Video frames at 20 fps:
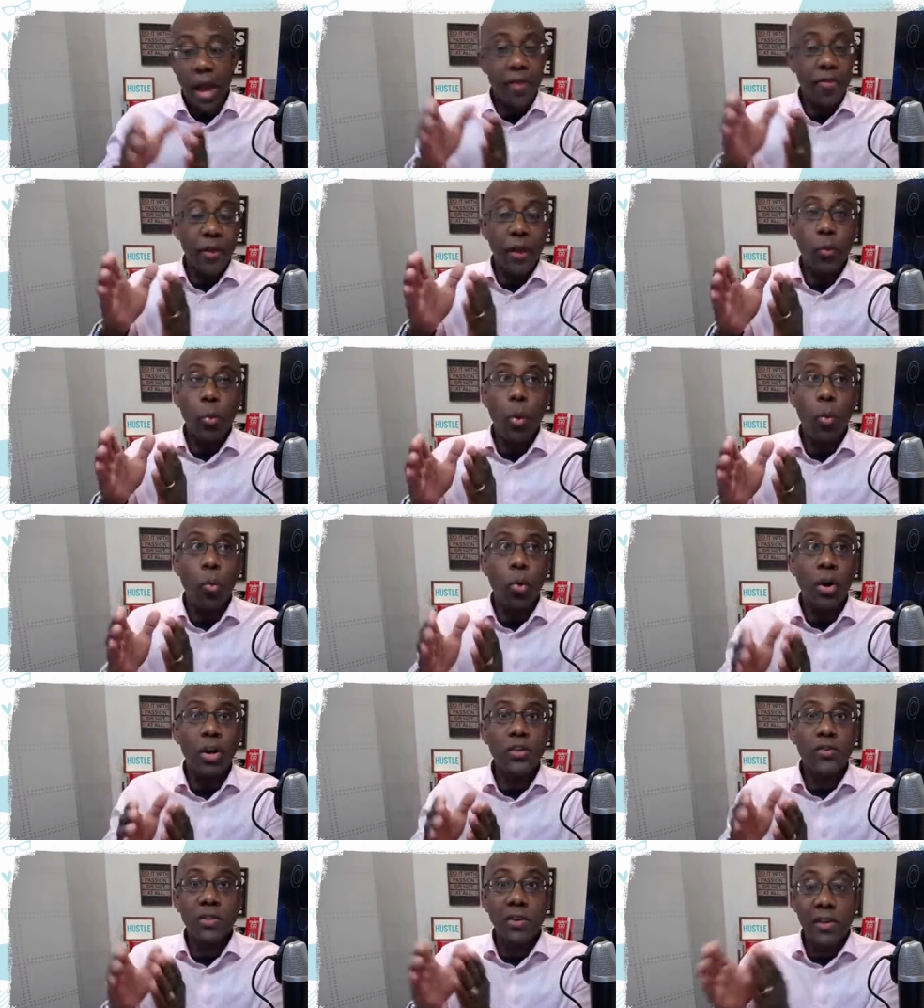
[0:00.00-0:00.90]
I think what
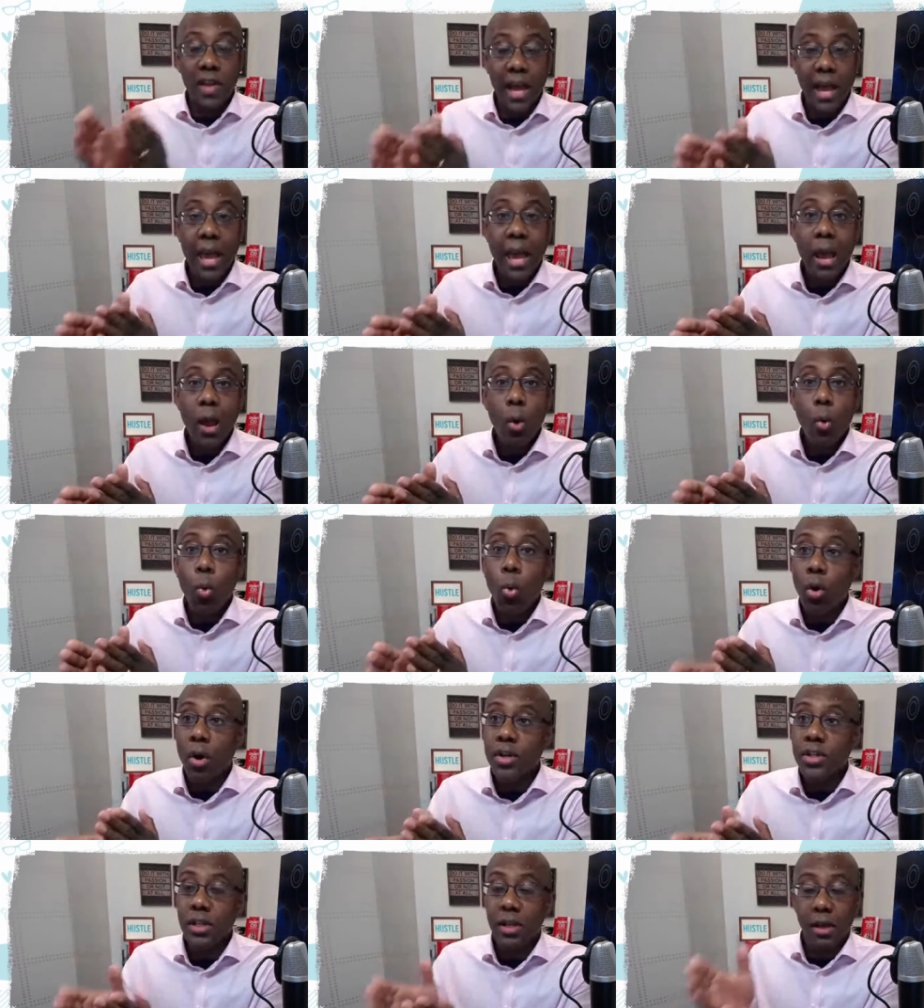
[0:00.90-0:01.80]
works today
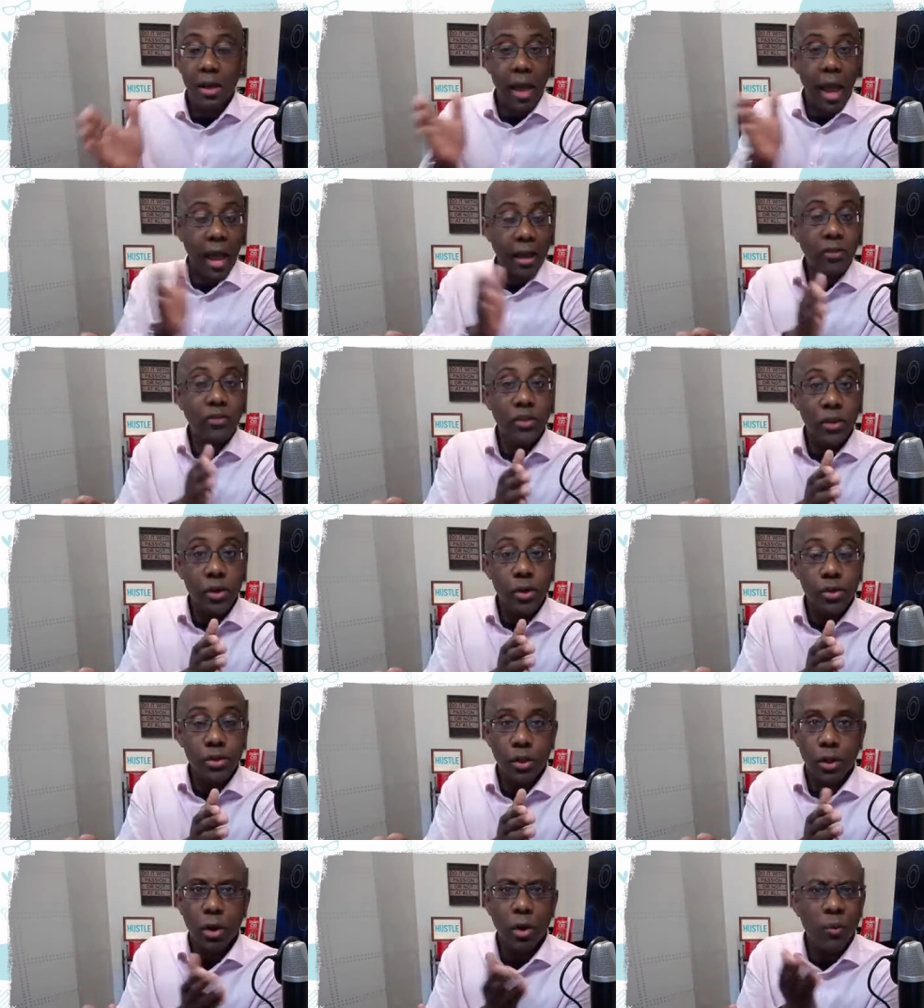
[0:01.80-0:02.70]
worked X
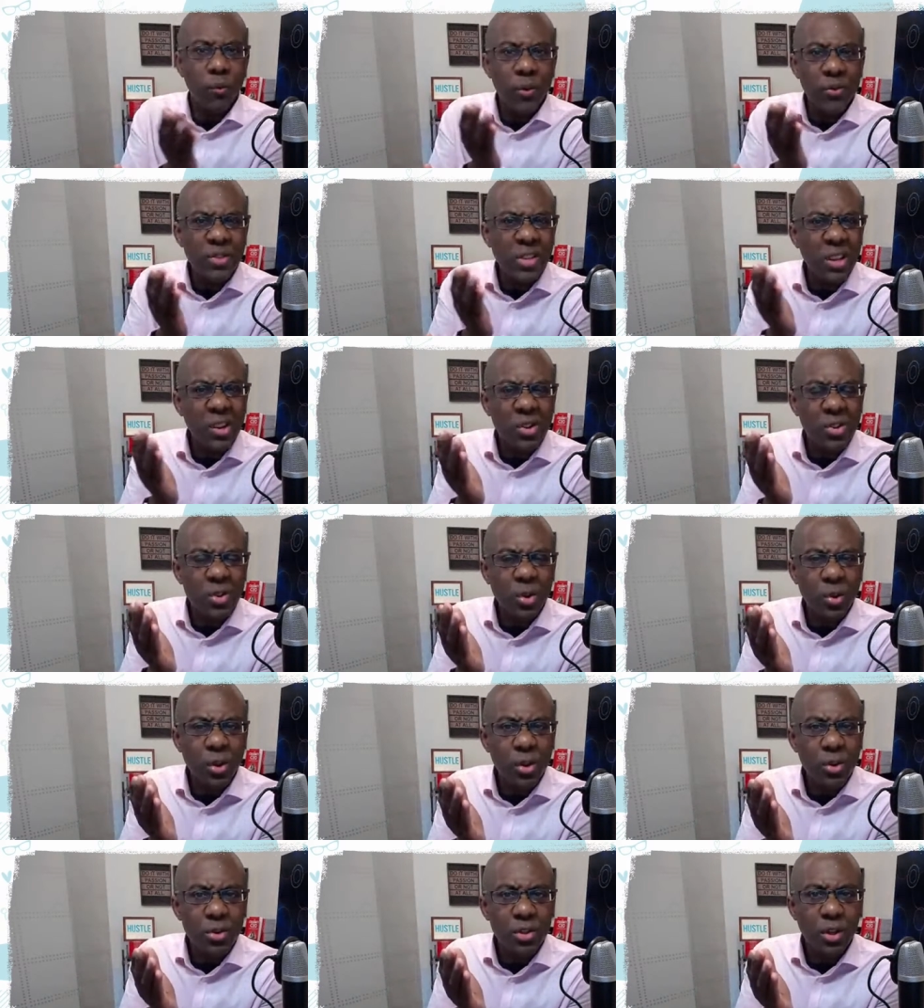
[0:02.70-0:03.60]
years ago, 15 or
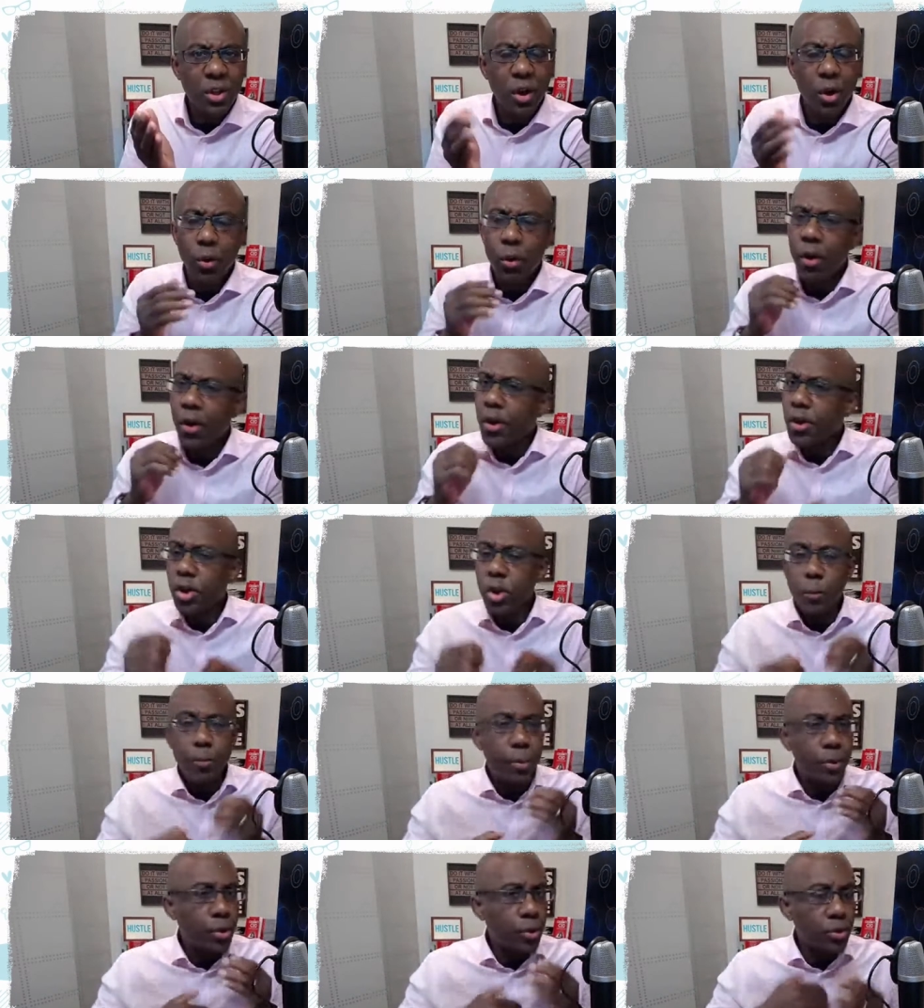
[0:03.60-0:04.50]
so years ago.
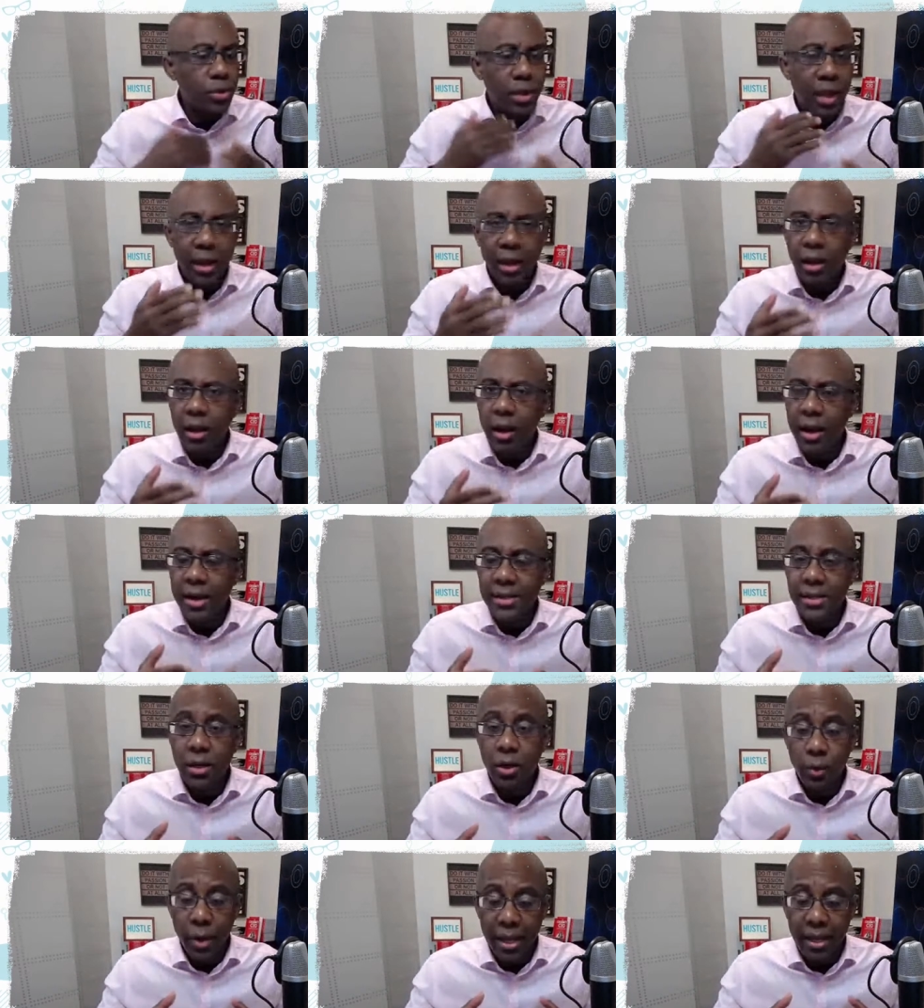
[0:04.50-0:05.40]
You produce great
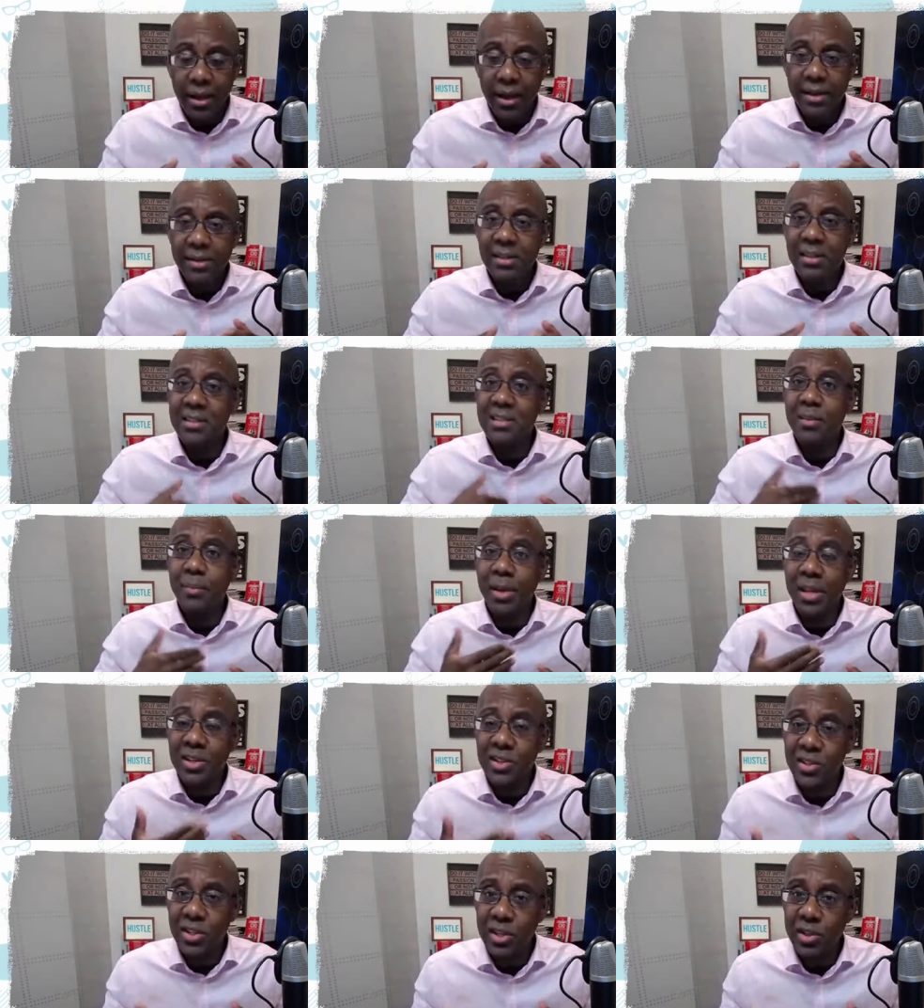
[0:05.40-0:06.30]
content,
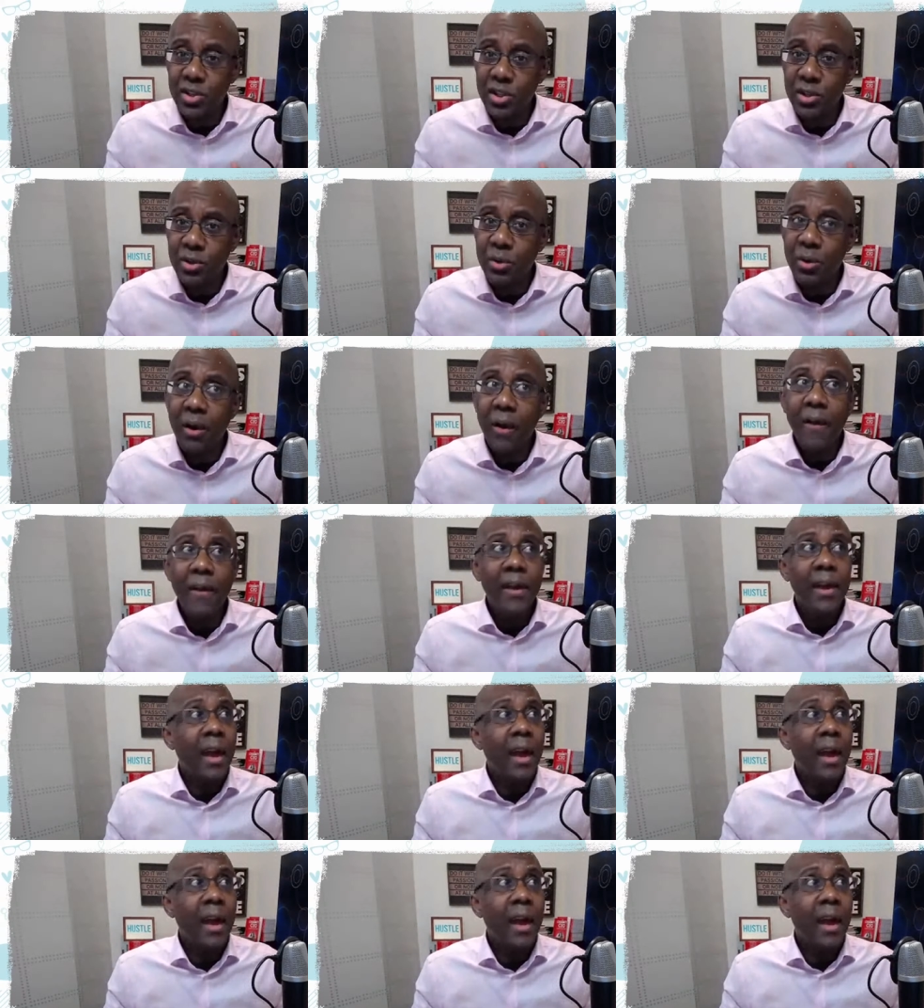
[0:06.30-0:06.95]
somebody sees you.